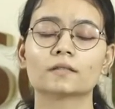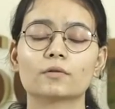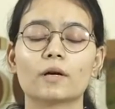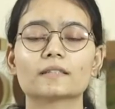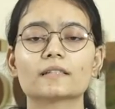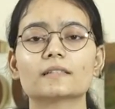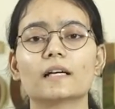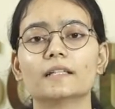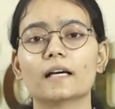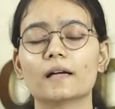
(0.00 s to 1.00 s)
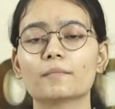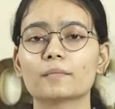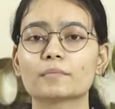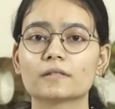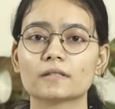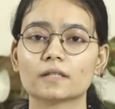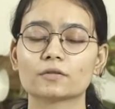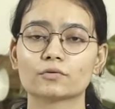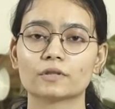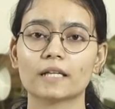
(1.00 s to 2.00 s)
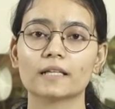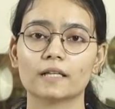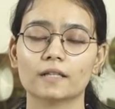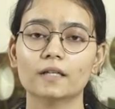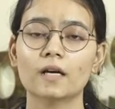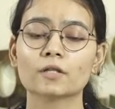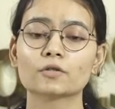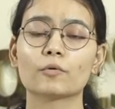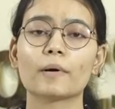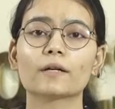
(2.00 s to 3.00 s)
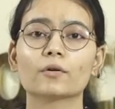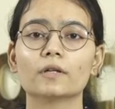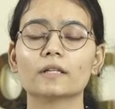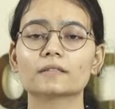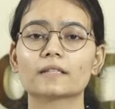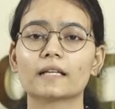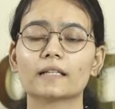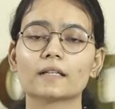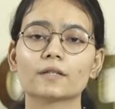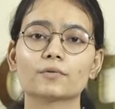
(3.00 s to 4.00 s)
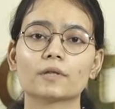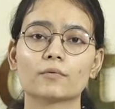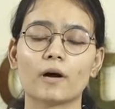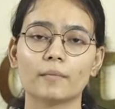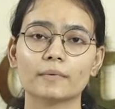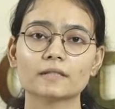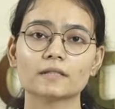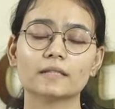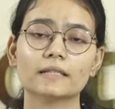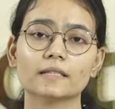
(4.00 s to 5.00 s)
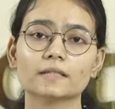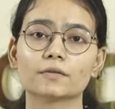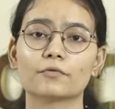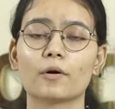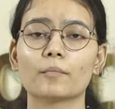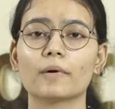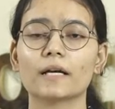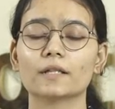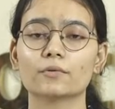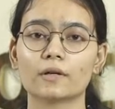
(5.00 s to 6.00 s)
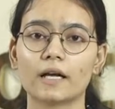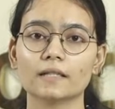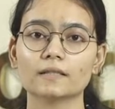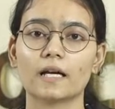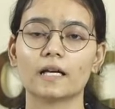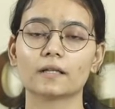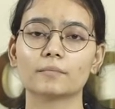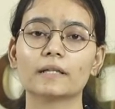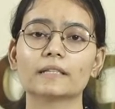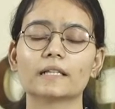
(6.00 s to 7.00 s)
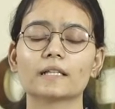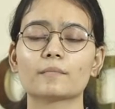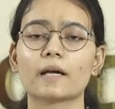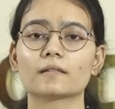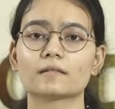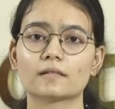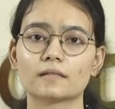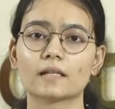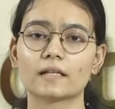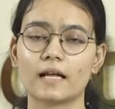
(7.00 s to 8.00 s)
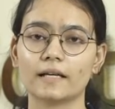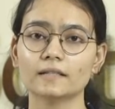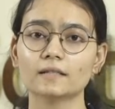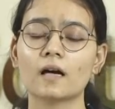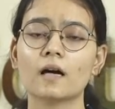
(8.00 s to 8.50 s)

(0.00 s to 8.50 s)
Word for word: So as I said, I am a business associate here. So my role is getting new requirements, leads from my new clients and maintaining my existing clients